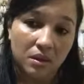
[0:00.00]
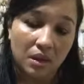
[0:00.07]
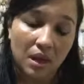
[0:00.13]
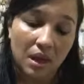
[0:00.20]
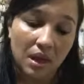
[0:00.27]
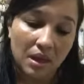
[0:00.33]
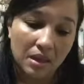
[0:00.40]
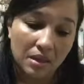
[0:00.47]

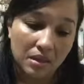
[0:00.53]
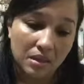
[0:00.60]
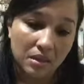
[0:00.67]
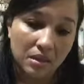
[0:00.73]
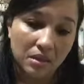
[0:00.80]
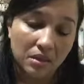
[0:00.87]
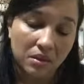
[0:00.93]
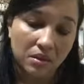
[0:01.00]

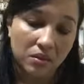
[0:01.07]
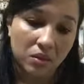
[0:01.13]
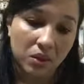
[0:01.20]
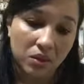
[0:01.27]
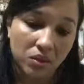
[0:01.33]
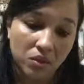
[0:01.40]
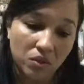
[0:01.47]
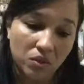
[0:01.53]
And
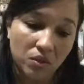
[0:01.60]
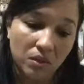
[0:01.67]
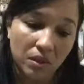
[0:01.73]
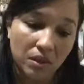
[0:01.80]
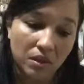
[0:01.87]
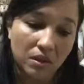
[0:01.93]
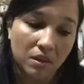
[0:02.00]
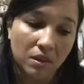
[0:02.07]
when you do
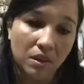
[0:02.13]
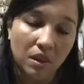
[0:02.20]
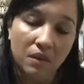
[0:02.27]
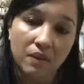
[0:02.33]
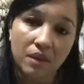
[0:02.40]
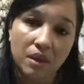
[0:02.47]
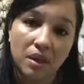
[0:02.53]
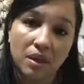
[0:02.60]
it,
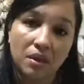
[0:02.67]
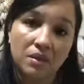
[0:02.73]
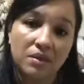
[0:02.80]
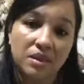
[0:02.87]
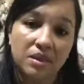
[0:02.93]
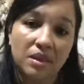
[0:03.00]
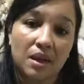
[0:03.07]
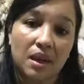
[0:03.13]
everything else
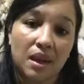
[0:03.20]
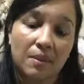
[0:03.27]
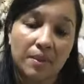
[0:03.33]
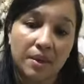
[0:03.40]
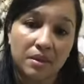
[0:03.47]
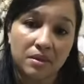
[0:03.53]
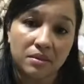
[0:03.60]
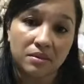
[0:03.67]
starts
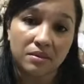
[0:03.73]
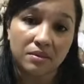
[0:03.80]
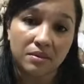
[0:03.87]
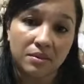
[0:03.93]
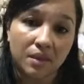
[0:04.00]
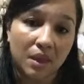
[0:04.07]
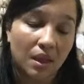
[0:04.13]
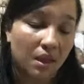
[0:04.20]
happening.
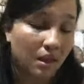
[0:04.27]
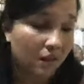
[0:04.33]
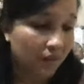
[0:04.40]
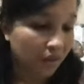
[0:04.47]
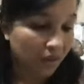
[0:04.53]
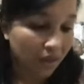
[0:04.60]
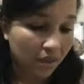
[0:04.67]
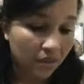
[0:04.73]

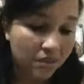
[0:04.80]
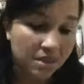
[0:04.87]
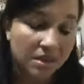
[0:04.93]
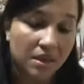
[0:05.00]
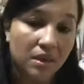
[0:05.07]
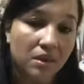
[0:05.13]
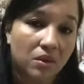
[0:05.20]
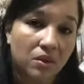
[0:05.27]
Everything else
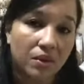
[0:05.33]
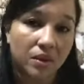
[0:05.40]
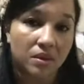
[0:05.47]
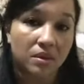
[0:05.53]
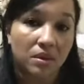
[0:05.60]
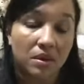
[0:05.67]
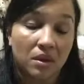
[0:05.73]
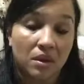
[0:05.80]
starts going
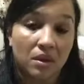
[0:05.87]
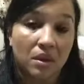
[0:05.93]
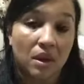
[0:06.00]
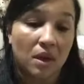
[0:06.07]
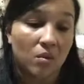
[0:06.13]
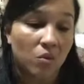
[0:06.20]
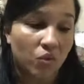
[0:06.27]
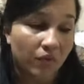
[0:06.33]

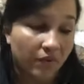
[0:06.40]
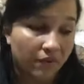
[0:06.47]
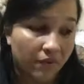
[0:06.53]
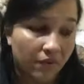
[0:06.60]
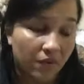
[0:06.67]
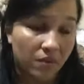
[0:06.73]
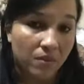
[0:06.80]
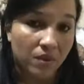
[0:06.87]
and moving
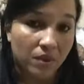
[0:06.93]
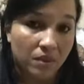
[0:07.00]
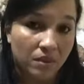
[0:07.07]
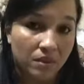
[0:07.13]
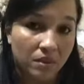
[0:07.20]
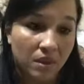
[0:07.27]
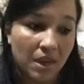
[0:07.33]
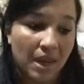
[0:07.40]
forward.
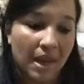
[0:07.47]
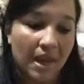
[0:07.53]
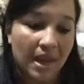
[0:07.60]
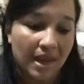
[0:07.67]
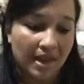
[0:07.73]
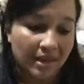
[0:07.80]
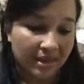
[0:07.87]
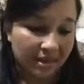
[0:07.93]

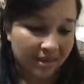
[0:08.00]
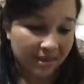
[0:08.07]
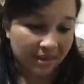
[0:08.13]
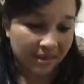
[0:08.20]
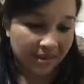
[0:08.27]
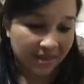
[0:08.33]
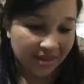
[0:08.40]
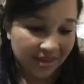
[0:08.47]
And
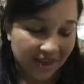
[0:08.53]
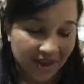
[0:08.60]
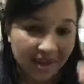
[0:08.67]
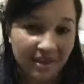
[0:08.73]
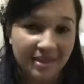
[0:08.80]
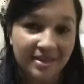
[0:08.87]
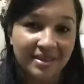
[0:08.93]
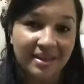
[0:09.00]

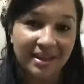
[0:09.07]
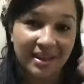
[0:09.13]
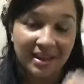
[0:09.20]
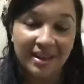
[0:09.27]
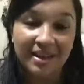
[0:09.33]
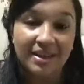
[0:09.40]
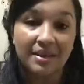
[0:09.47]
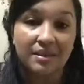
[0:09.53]
again, the
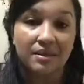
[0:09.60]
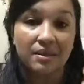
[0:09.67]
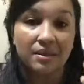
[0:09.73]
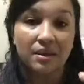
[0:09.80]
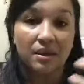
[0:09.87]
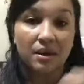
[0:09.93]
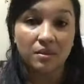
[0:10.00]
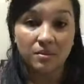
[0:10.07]
healing
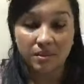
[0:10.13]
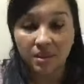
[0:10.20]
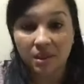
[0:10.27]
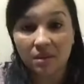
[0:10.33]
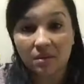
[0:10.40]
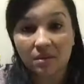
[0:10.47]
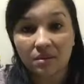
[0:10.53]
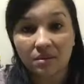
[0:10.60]
comes
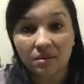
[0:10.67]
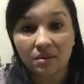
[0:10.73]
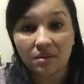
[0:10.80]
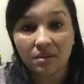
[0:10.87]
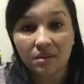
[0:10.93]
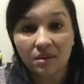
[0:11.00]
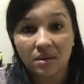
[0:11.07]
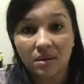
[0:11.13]
there.
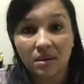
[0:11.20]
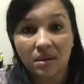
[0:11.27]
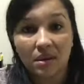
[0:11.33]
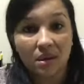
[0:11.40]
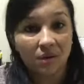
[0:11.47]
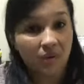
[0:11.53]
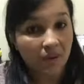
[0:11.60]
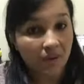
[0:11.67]

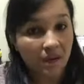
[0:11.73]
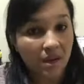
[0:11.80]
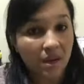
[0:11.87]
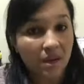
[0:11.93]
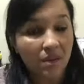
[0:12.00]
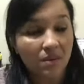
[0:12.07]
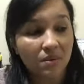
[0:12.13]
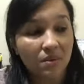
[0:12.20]
Right
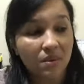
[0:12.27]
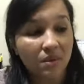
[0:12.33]
now,